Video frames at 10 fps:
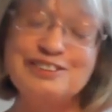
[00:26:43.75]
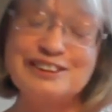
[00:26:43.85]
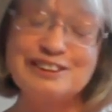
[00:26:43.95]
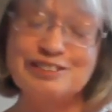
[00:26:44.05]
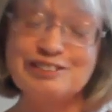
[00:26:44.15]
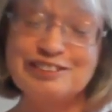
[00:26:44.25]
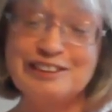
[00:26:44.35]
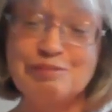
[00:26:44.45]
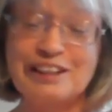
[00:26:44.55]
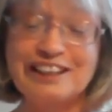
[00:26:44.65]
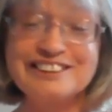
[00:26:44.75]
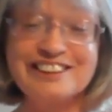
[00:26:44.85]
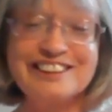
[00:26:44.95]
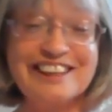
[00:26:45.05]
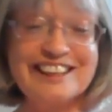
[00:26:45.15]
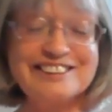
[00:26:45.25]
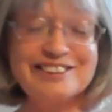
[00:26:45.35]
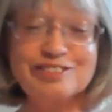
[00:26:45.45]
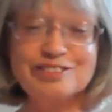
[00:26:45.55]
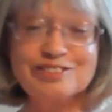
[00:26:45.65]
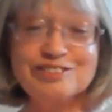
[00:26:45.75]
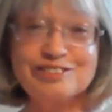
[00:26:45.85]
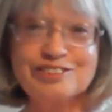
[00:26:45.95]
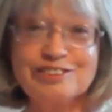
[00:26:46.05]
this story, but I suddenly had the thought,